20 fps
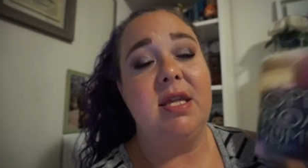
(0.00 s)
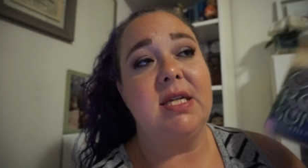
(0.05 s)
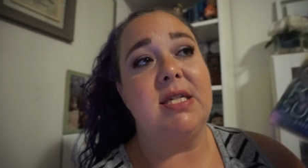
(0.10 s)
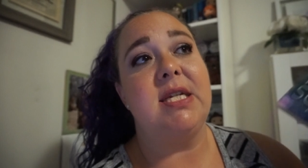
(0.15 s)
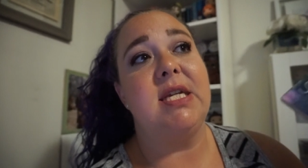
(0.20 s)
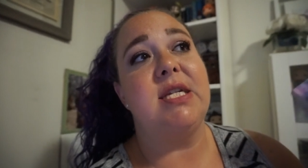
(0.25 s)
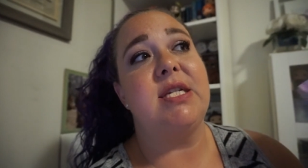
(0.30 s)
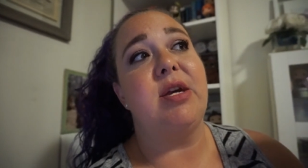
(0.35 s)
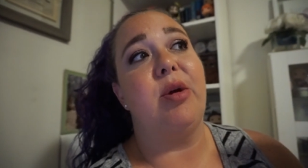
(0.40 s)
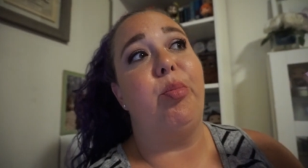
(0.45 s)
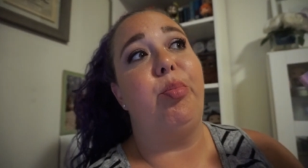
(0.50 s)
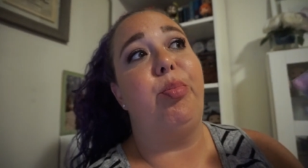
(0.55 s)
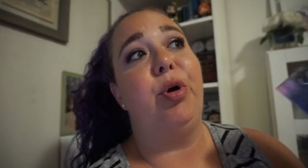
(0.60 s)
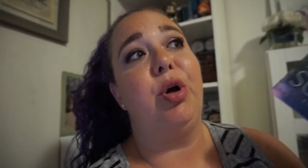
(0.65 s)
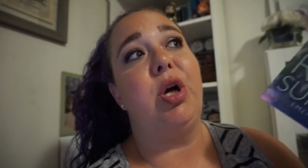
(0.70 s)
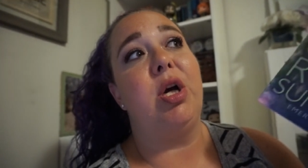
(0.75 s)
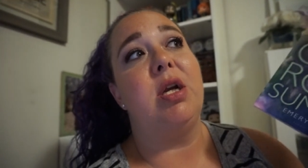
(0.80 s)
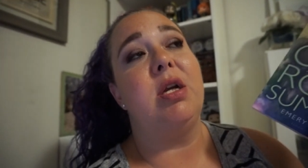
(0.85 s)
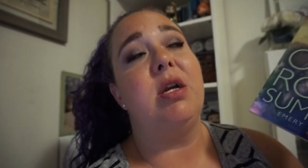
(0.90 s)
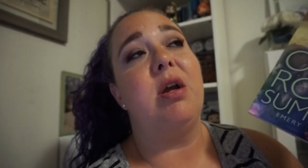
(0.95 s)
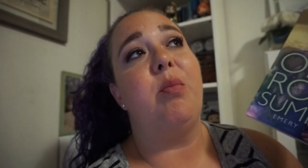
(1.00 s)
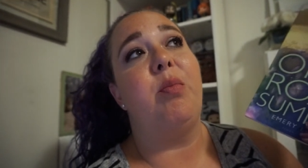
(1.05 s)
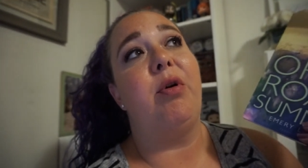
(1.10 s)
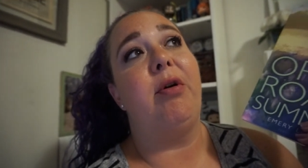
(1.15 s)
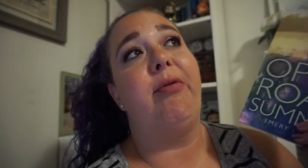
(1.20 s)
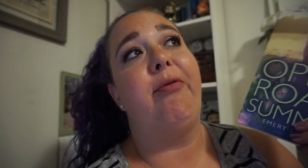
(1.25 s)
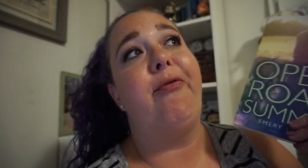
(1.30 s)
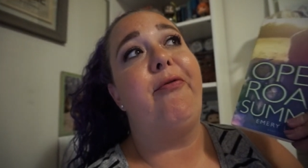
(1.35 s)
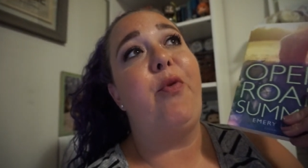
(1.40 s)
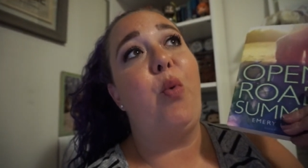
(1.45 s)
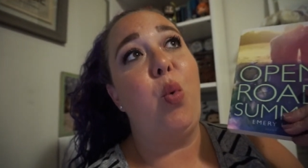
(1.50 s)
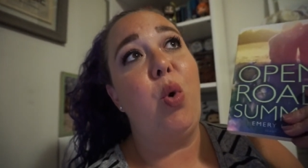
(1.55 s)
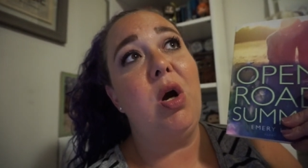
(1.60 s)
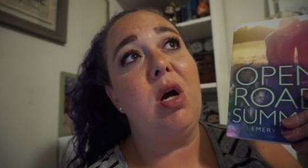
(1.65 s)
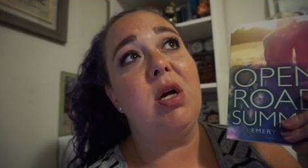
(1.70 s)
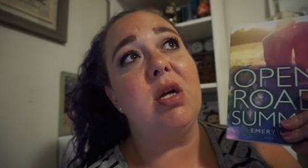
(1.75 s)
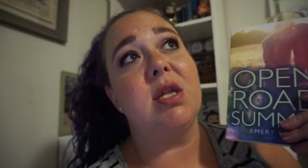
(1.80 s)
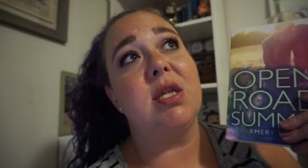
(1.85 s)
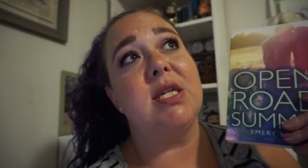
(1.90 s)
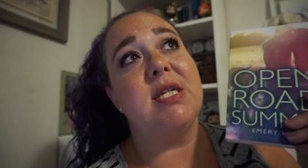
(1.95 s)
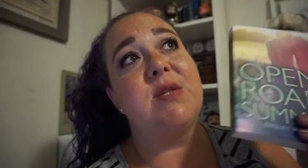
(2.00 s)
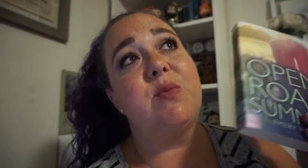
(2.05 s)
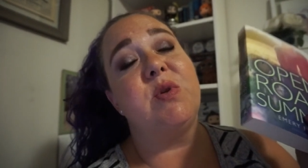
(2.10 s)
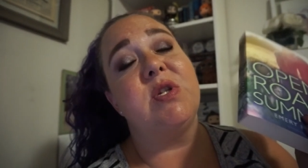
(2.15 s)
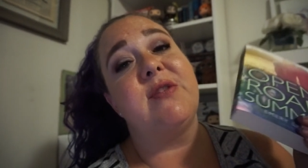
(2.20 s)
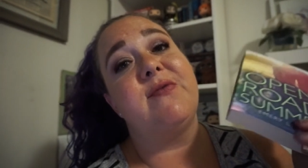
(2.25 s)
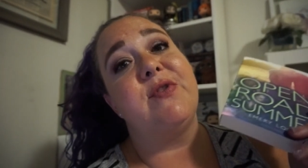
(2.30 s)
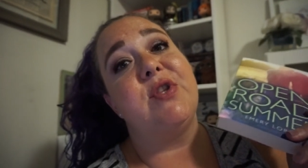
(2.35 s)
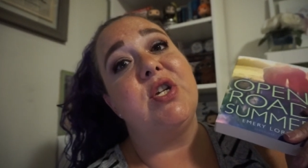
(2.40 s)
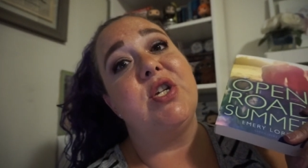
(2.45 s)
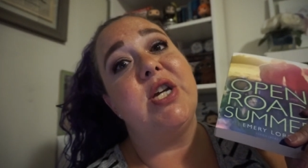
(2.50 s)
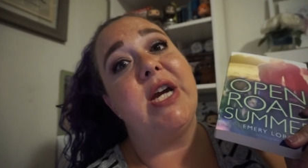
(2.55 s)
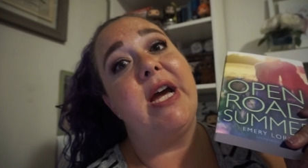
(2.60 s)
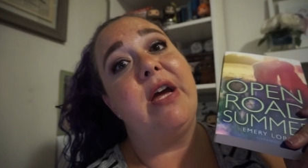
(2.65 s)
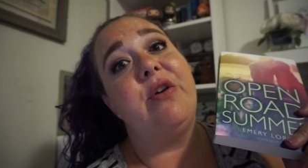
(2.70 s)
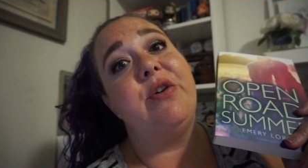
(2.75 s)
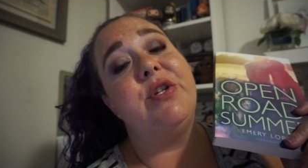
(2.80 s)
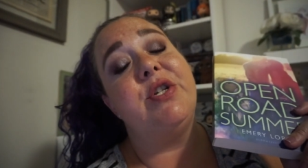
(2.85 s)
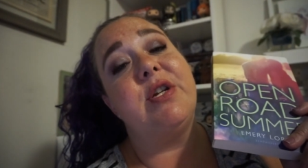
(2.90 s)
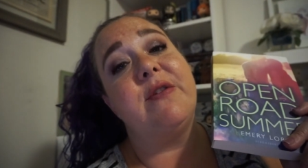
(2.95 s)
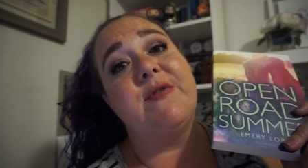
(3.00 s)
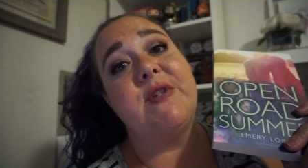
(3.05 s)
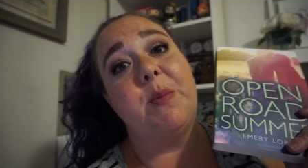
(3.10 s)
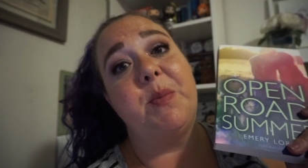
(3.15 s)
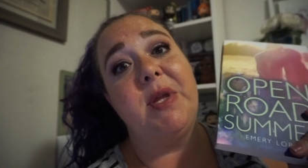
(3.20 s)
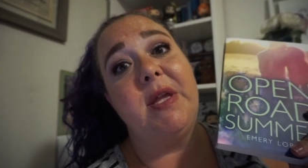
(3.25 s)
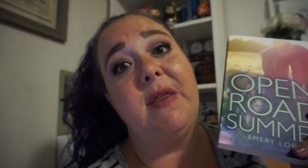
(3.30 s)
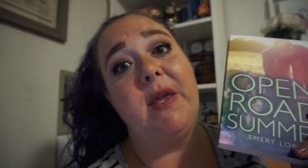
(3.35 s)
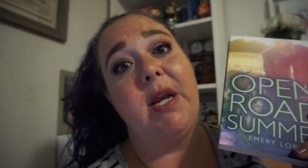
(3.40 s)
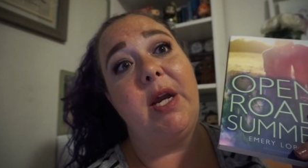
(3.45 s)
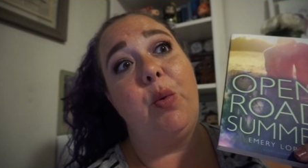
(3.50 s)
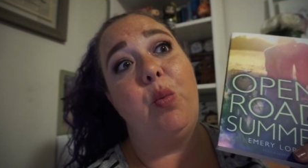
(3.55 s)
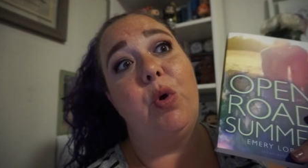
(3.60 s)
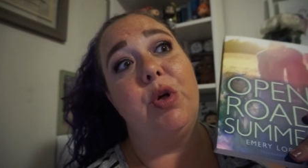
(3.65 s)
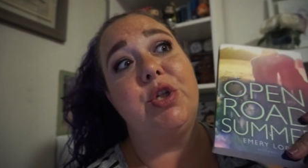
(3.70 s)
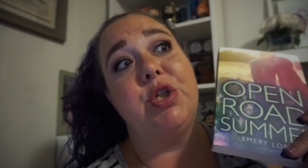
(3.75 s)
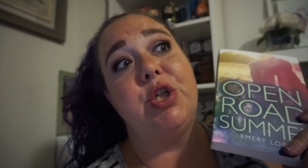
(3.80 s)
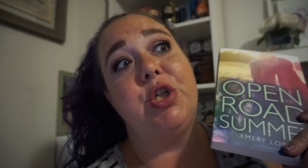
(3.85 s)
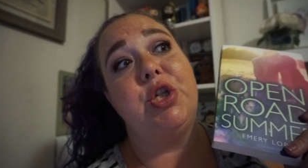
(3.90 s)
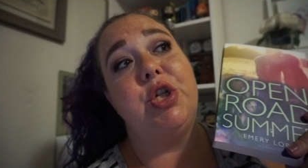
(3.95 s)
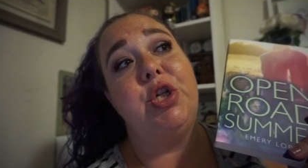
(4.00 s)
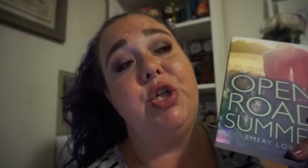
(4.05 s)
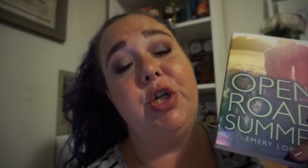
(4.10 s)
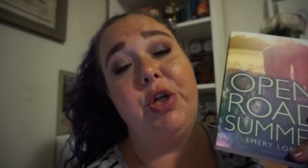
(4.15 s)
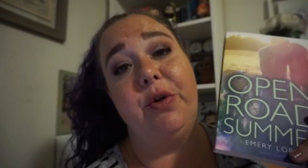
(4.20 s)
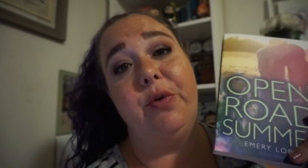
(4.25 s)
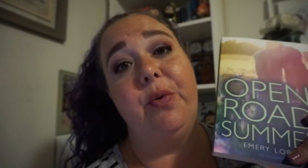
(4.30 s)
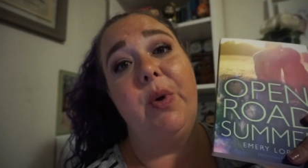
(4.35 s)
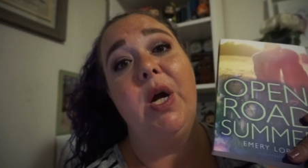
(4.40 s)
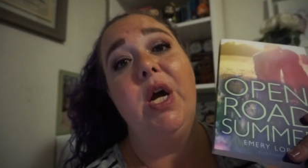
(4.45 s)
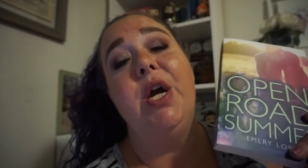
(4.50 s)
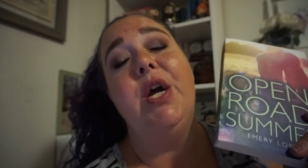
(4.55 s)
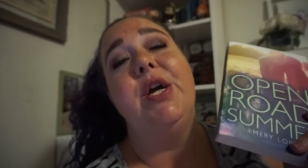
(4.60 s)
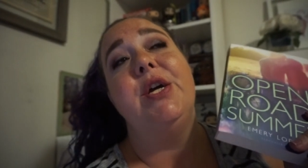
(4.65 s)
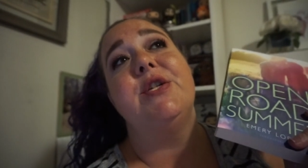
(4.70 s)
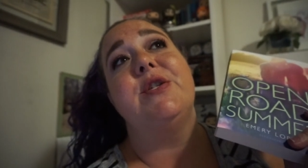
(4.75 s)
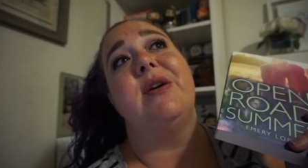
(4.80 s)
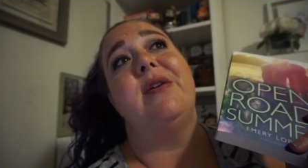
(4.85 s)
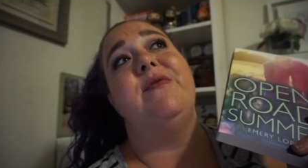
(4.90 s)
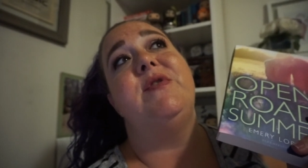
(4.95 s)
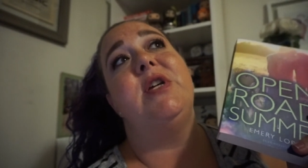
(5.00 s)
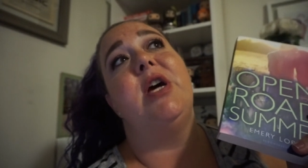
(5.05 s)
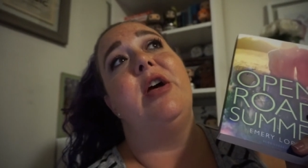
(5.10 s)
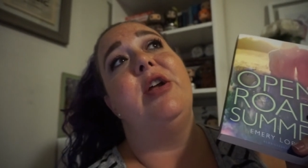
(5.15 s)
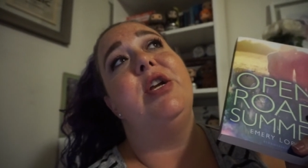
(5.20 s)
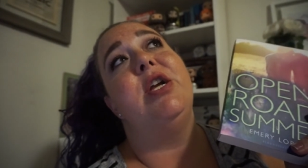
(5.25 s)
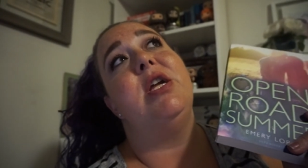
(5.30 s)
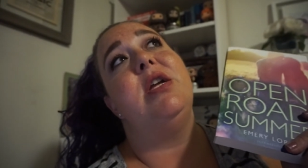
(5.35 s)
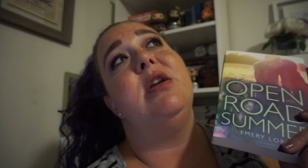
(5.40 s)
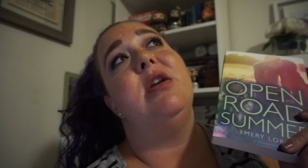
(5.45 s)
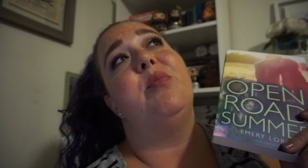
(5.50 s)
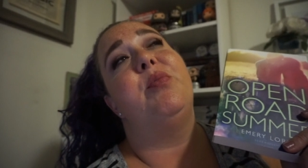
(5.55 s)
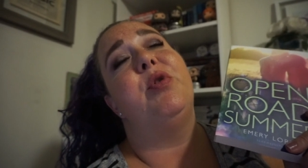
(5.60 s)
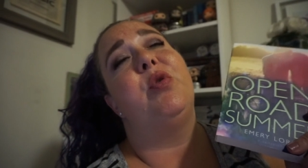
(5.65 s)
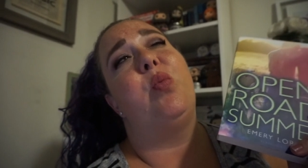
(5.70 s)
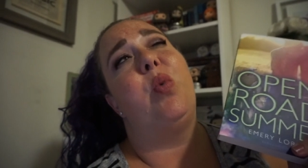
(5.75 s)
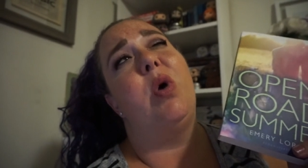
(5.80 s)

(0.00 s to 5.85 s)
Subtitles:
This is book number 4. This was for the challenge of something that I want to do. So I've done number